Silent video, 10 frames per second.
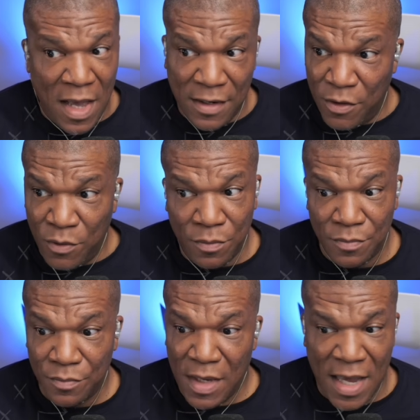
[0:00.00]
I do.
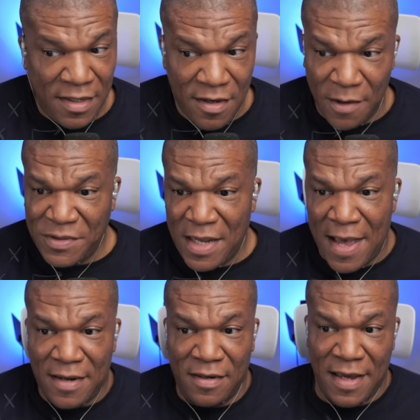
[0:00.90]
And the
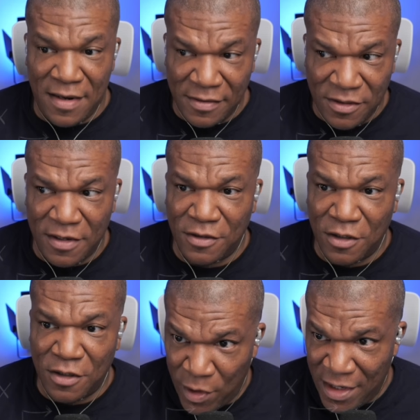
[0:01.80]
upside. And let's look at the
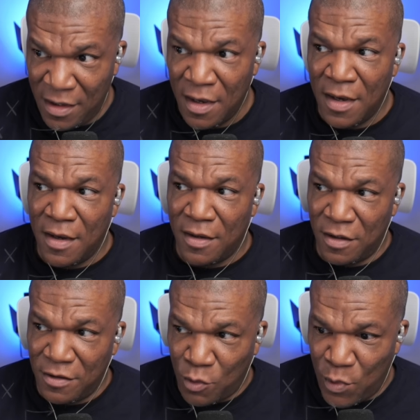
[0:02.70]

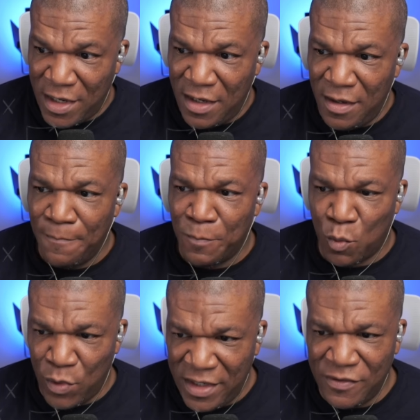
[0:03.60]
three
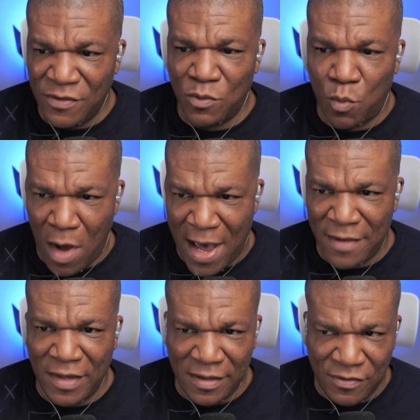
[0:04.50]
reasons
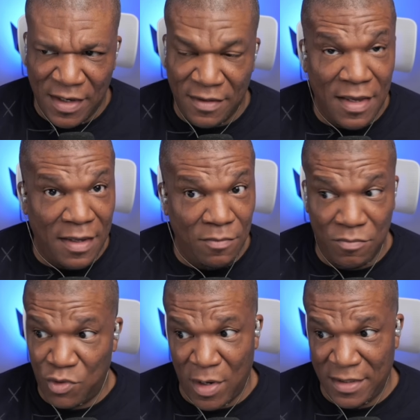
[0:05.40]
why they said that
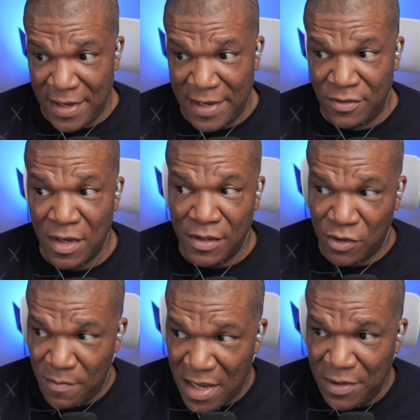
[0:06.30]
Trey Lance
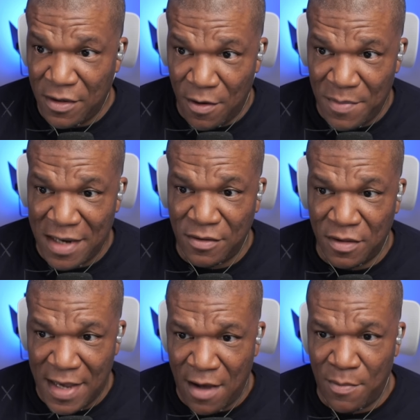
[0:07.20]
should maybe come back
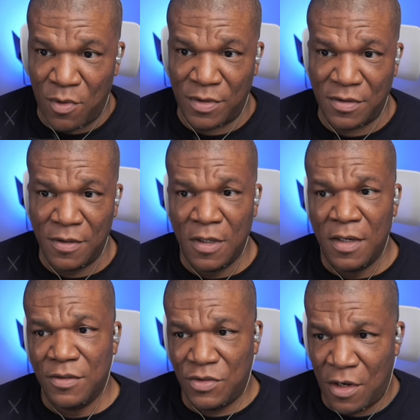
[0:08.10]
to the Cowboys.
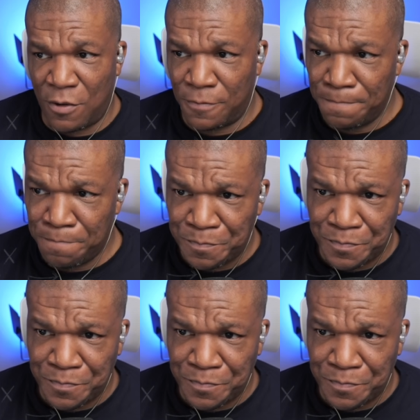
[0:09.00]
So,